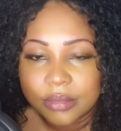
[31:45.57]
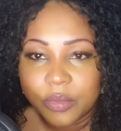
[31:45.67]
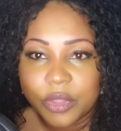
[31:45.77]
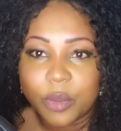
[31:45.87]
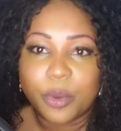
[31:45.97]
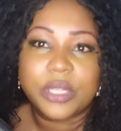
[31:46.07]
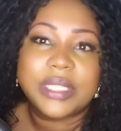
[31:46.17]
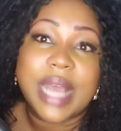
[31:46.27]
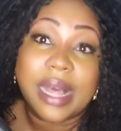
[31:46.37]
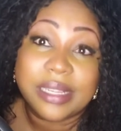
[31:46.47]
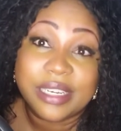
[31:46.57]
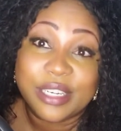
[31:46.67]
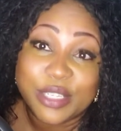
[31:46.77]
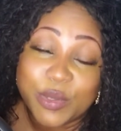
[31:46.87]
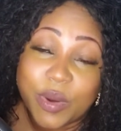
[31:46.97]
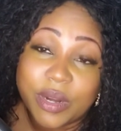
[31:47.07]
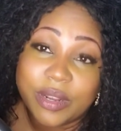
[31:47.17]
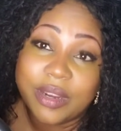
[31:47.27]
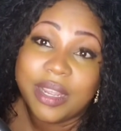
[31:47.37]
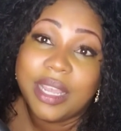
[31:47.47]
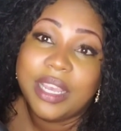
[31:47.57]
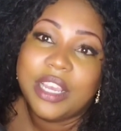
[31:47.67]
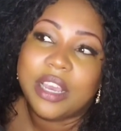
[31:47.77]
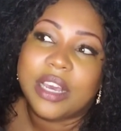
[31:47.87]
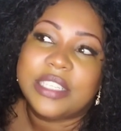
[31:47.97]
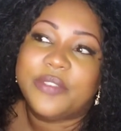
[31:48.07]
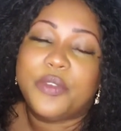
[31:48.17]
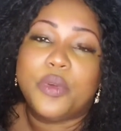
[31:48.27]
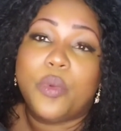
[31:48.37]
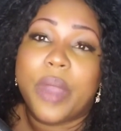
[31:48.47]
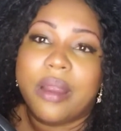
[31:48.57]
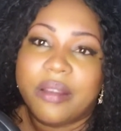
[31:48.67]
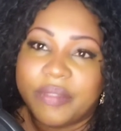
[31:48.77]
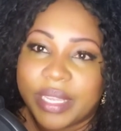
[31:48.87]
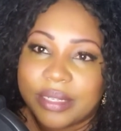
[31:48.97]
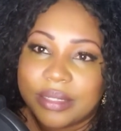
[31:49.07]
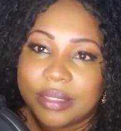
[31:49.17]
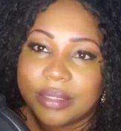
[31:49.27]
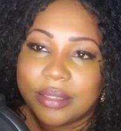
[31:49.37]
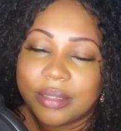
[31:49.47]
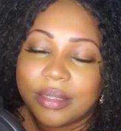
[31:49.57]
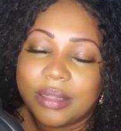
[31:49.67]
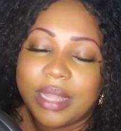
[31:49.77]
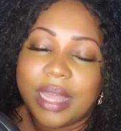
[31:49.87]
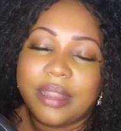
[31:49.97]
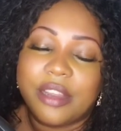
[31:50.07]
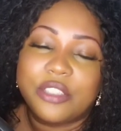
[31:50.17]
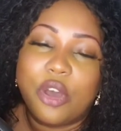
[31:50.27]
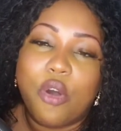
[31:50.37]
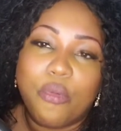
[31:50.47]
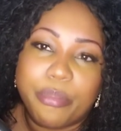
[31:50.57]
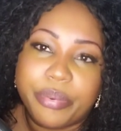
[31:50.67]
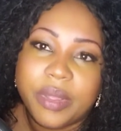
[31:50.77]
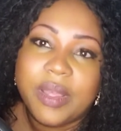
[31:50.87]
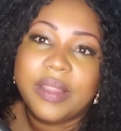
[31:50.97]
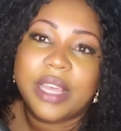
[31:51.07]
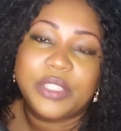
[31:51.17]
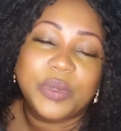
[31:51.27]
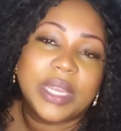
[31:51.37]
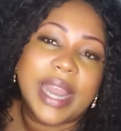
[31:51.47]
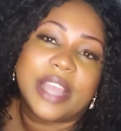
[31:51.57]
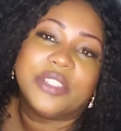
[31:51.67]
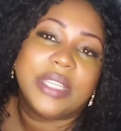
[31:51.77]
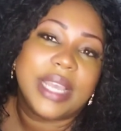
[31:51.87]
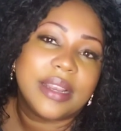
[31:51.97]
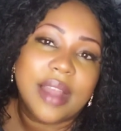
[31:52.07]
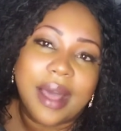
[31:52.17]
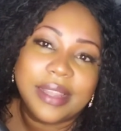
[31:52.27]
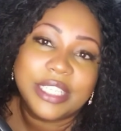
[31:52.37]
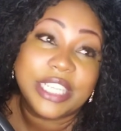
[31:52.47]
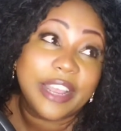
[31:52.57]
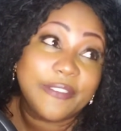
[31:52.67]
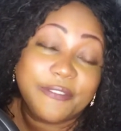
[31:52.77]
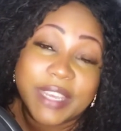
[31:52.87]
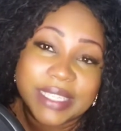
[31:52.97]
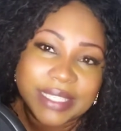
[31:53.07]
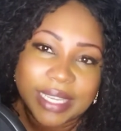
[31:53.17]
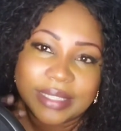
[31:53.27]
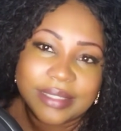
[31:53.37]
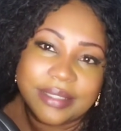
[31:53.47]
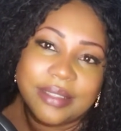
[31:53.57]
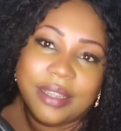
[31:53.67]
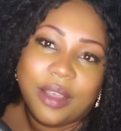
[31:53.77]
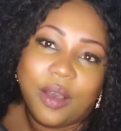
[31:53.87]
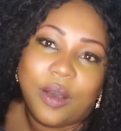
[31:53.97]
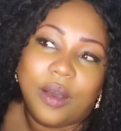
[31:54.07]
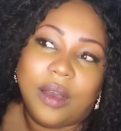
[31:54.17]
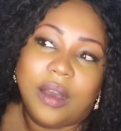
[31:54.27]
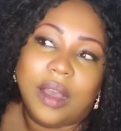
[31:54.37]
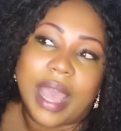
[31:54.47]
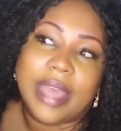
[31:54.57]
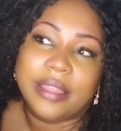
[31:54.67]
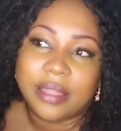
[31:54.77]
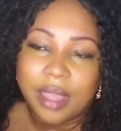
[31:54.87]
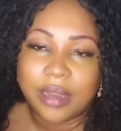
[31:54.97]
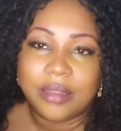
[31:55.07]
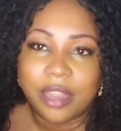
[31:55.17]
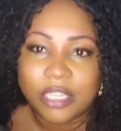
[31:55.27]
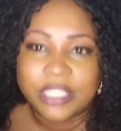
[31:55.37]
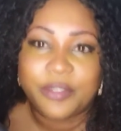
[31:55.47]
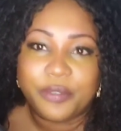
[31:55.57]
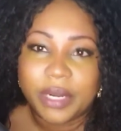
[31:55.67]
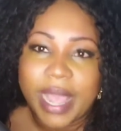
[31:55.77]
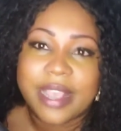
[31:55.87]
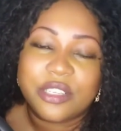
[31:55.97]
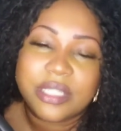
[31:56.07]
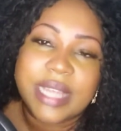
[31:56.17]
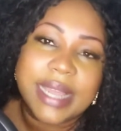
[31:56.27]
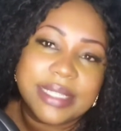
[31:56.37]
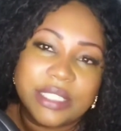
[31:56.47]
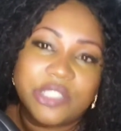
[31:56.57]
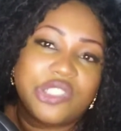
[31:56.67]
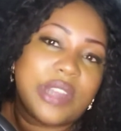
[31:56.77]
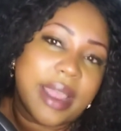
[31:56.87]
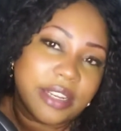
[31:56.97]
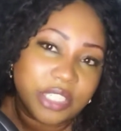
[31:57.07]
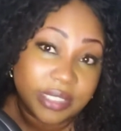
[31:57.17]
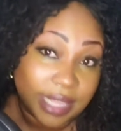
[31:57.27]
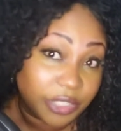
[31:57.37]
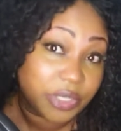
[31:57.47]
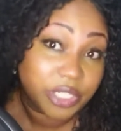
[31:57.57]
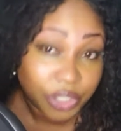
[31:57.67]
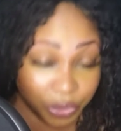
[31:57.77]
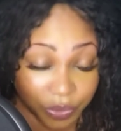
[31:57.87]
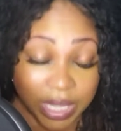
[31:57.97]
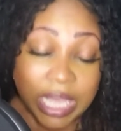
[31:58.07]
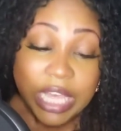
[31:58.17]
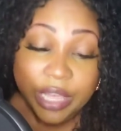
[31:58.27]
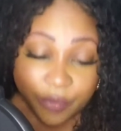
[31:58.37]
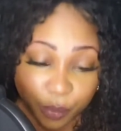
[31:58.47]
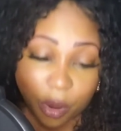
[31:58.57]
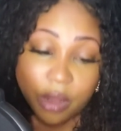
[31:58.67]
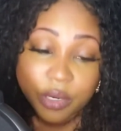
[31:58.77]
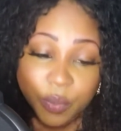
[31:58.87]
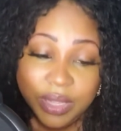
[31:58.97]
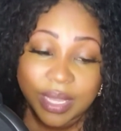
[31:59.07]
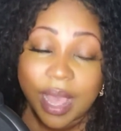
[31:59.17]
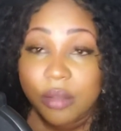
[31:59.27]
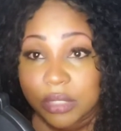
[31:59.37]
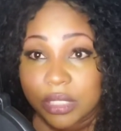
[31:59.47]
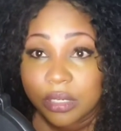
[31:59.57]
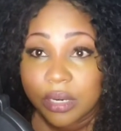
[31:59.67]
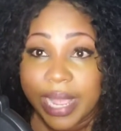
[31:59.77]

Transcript: with your personality disorder. Because if you're aware of it, then there's hope that you can actually acknowledge and fix it. And there's different exercises and strategies that you can do if you partner with a counselor